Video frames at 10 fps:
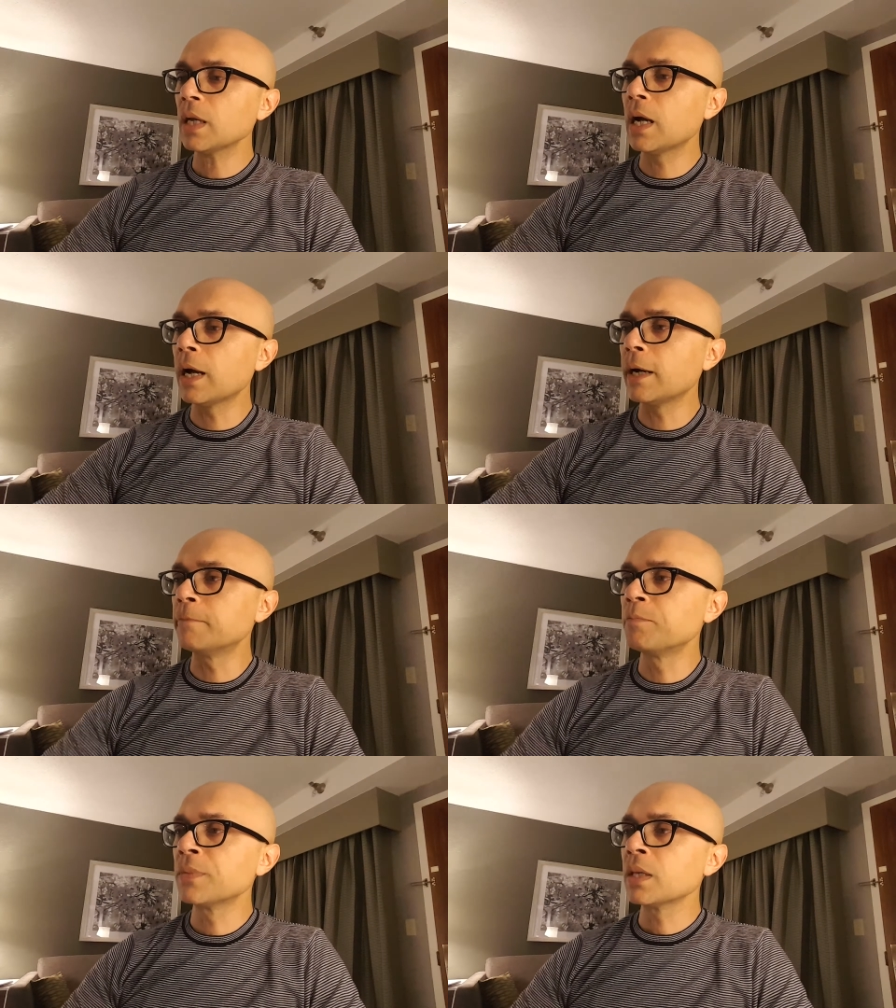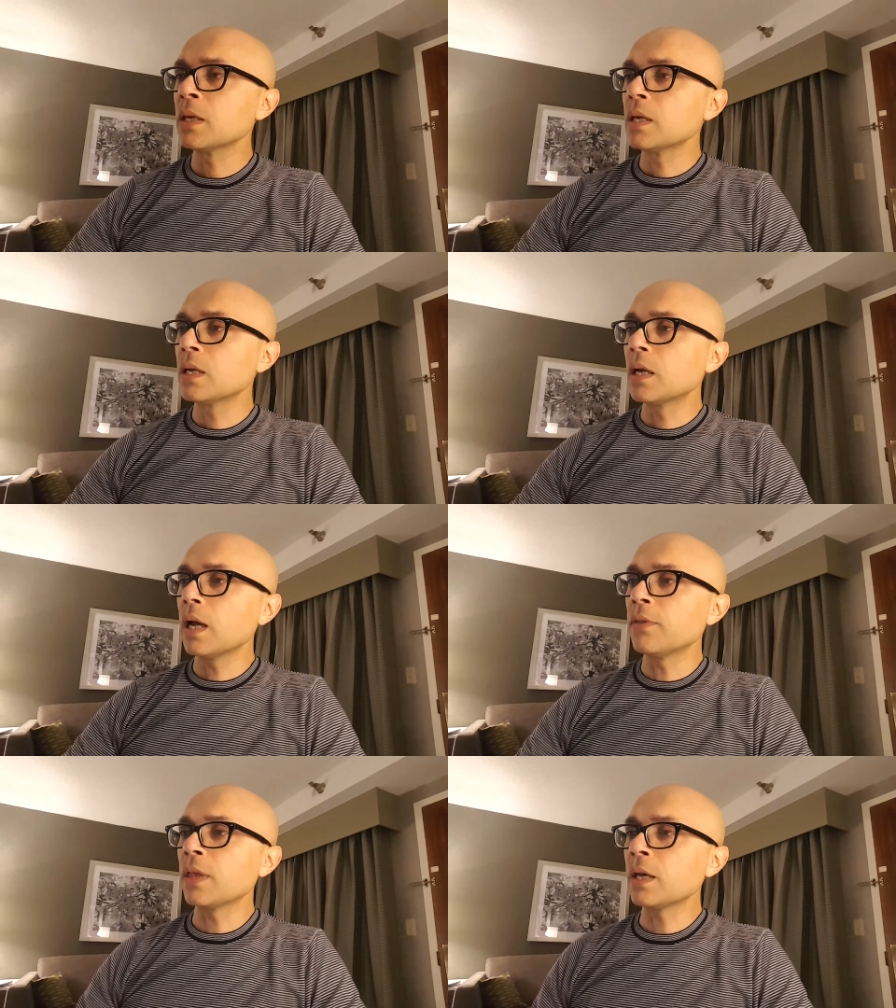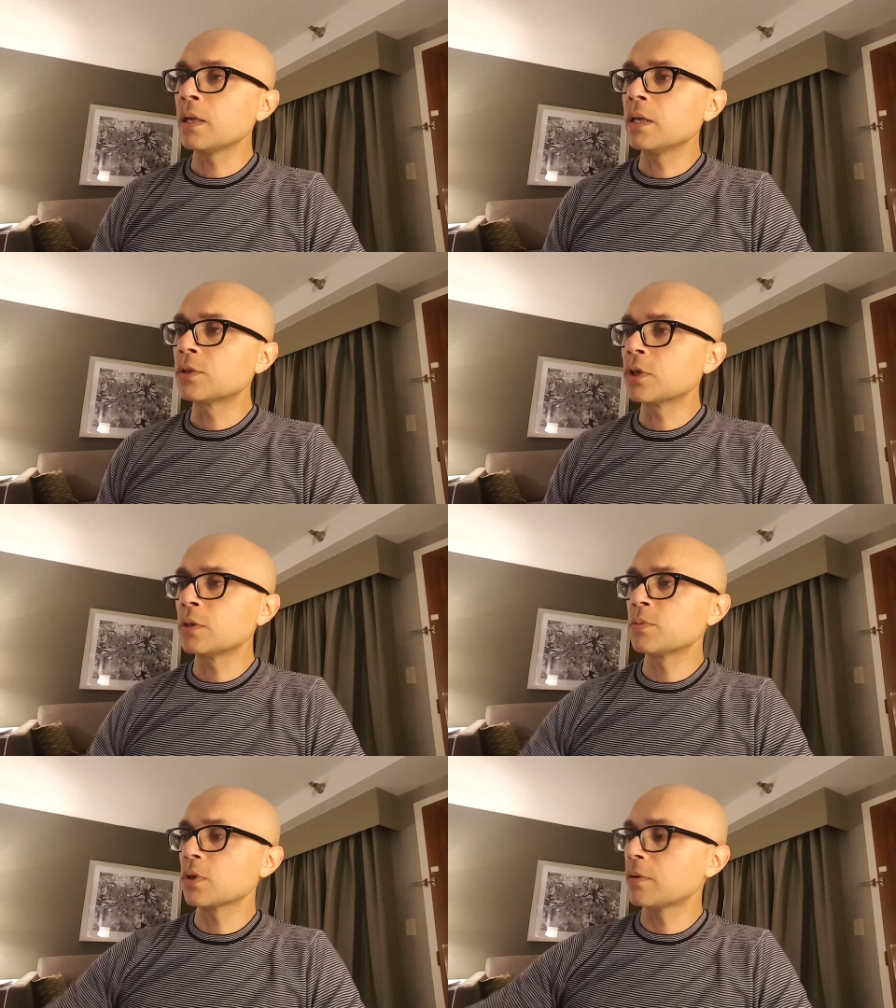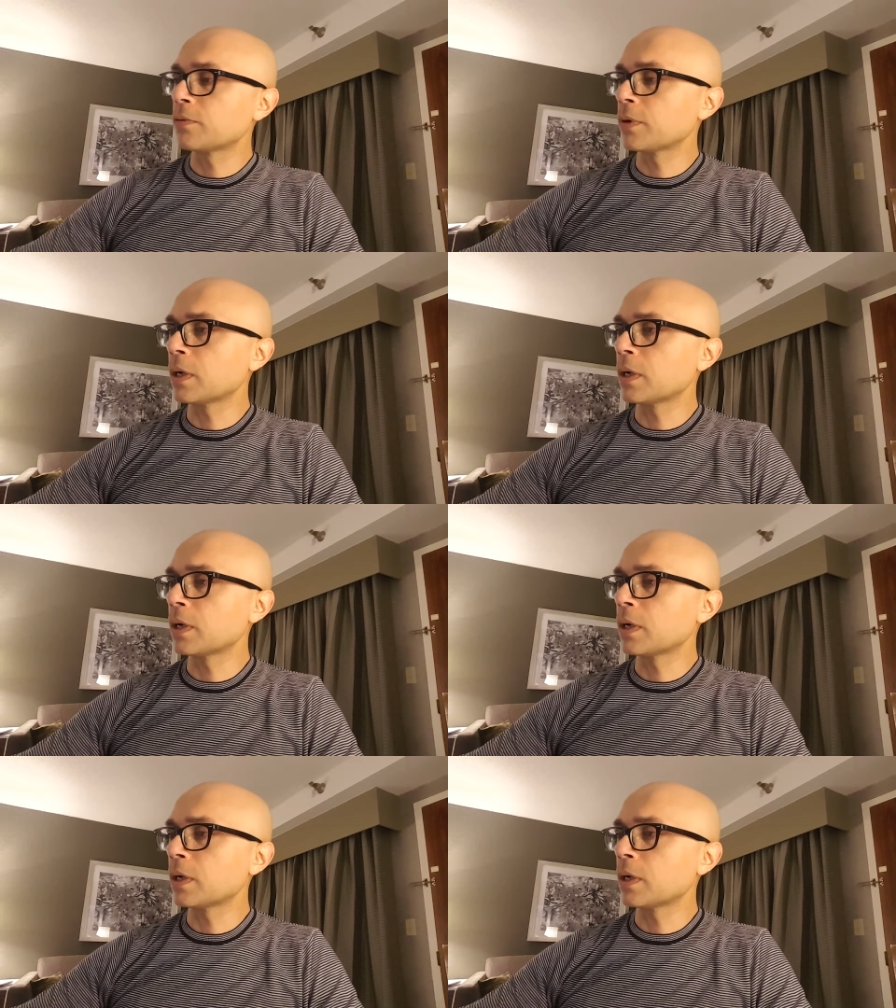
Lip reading: And then in terms of